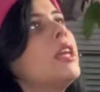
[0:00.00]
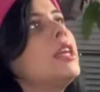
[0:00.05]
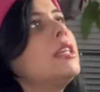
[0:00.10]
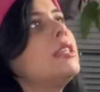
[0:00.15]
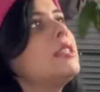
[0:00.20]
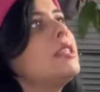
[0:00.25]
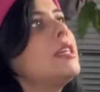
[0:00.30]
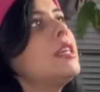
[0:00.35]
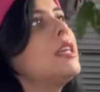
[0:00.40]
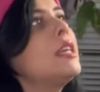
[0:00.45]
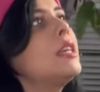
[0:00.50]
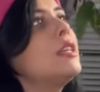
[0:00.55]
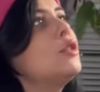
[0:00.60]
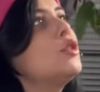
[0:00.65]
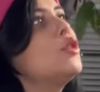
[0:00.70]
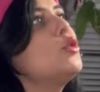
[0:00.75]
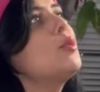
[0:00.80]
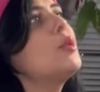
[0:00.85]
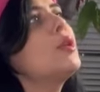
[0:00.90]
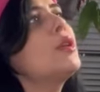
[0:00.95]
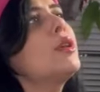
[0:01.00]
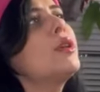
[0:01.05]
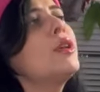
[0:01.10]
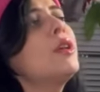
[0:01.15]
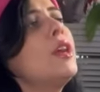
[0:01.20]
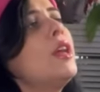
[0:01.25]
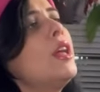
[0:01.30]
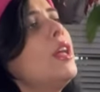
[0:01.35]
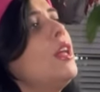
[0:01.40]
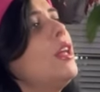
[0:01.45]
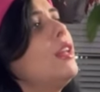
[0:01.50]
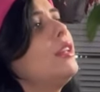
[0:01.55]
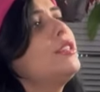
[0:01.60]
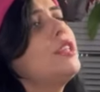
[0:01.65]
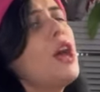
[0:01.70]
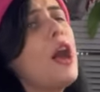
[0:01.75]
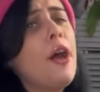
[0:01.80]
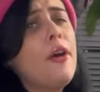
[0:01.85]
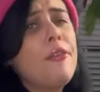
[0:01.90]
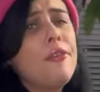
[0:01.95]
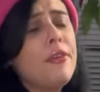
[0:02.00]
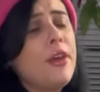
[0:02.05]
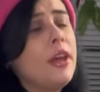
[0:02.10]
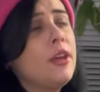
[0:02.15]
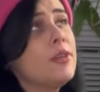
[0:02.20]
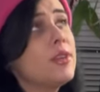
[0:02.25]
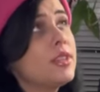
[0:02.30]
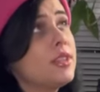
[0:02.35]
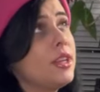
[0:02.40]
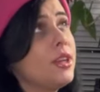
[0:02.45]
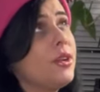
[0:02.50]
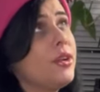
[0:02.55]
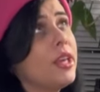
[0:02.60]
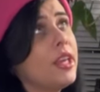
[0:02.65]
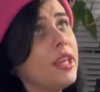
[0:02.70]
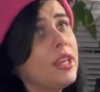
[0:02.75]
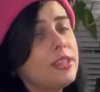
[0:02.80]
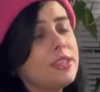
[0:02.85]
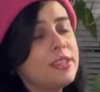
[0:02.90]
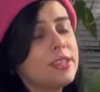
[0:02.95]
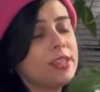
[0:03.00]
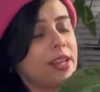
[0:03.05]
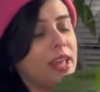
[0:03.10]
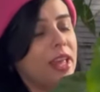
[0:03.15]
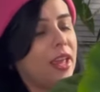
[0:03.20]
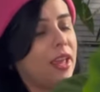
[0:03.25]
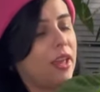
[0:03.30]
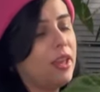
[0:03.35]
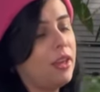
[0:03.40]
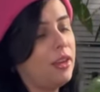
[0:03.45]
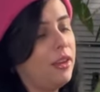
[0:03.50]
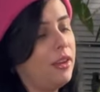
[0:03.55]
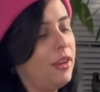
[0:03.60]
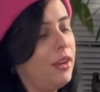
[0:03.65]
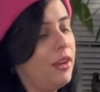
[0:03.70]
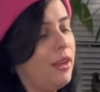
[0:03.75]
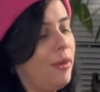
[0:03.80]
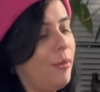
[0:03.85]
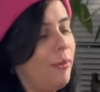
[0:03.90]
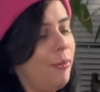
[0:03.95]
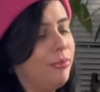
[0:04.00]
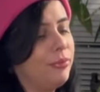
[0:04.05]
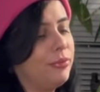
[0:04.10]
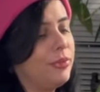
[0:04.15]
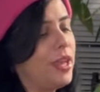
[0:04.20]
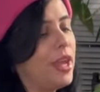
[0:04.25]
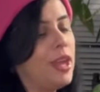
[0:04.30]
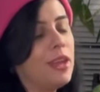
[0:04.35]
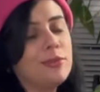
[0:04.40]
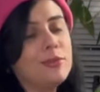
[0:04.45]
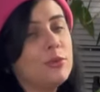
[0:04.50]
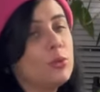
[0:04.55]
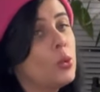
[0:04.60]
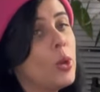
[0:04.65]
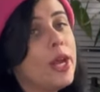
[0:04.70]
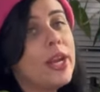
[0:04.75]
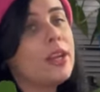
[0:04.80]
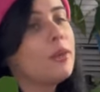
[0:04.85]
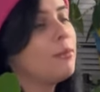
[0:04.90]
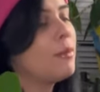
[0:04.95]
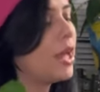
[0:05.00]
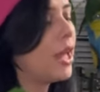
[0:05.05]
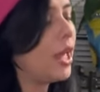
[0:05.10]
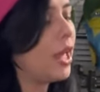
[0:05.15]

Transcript: easy, super tough and resilient, and right up my